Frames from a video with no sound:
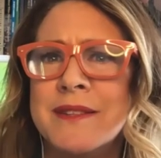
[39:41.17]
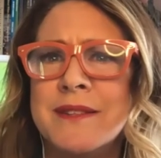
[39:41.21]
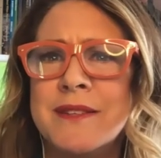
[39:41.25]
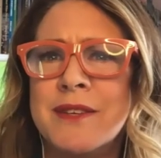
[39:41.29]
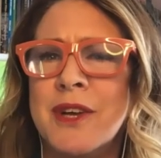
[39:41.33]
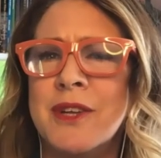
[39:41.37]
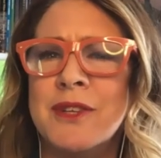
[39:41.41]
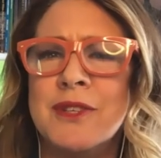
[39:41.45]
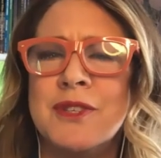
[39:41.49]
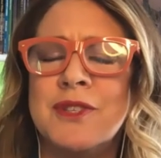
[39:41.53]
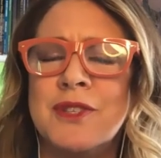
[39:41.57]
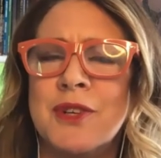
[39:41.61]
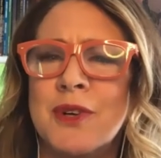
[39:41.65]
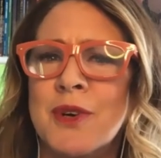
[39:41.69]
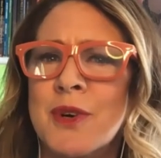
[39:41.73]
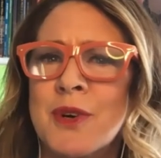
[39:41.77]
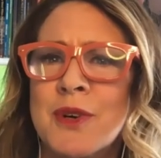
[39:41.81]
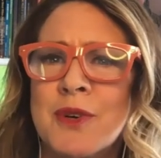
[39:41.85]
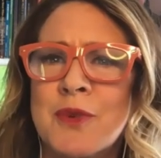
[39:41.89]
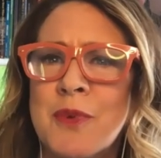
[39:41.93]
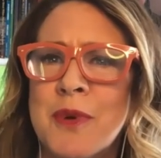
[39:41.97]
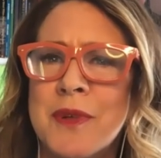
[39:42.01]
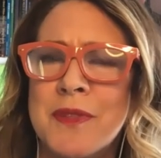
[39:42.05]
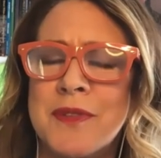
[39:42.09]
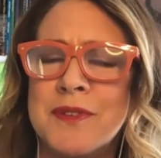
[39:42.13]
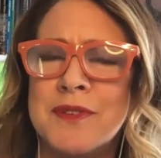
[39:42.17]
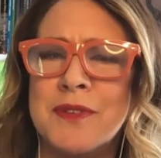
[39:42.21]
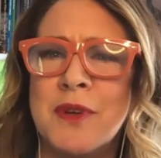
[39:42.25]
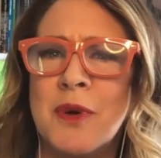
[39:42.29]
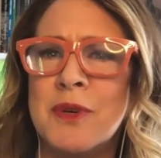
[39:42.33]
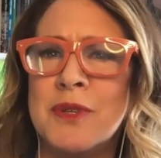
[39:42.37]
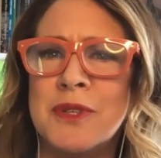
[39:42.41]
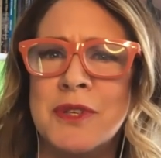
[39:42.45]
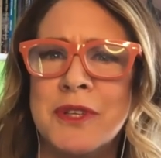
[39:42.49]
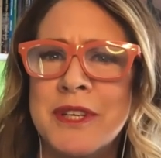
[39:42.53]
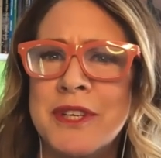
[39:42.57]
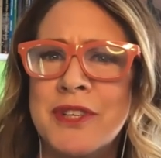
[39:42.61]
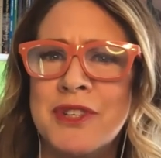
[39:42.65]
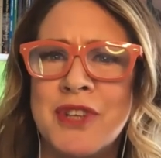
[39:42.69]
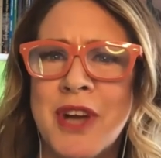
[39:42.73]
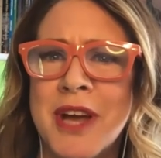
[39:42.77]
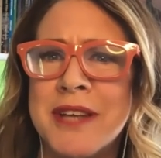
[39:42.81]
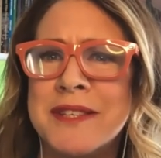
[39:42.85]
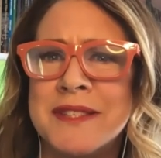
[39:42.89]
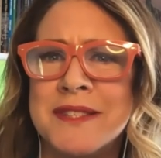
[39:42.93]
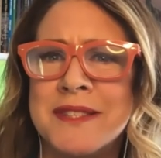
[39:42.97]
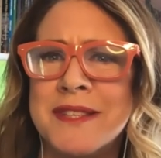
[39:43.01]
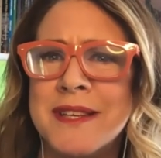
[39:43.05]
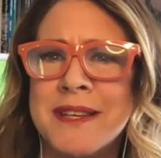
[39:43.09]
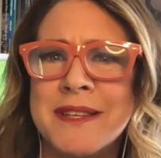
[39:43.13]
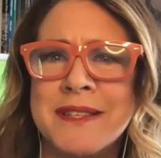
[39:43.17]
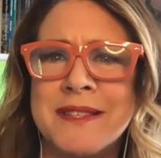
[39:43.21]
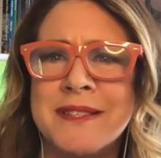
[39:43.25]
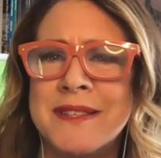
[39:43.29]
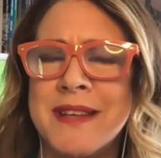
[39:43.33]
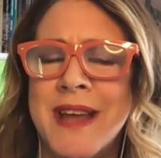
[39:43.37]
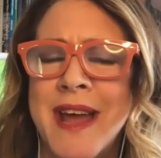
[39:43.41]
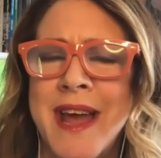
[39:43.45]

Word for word: concerned with social injustice